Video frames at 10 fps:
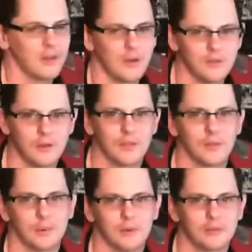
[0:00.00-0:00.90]
over at the
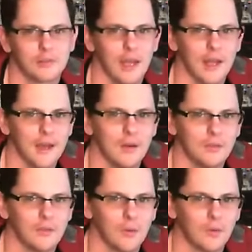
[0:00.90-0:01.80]
Producers Hangout
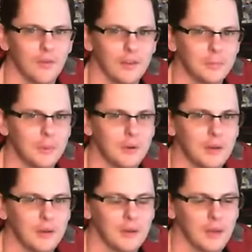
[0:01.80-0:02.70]
on Facebook.
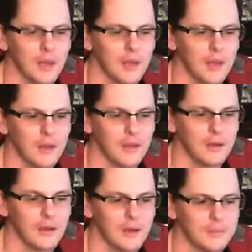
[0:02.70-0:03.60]
And
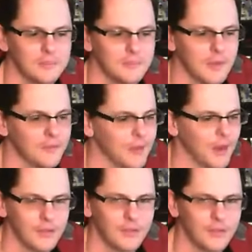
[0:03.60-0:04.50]
if you got
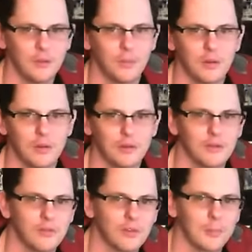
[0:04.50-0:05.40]
anything you want to
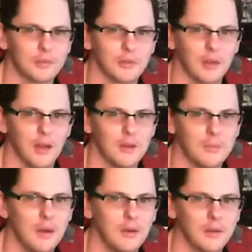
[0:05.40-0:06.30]
drop us a line
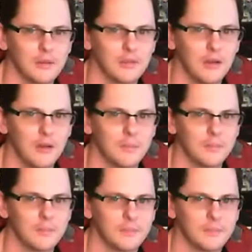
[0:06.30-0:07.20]
about, hit us up.
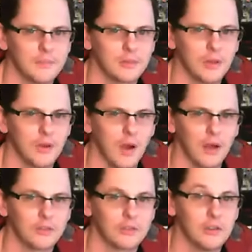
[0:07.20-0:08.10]
So I'll
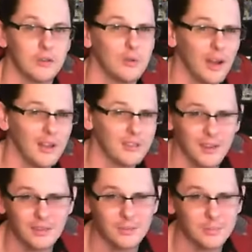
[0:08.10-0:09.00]
see you guys
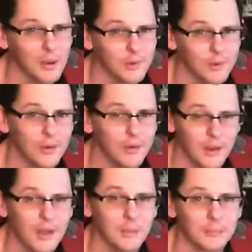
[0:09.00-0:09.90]
next, probably around
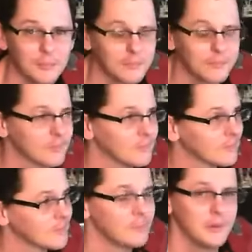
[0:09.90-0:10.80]
Namm.
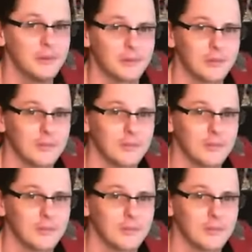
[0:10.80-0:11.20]
Peace.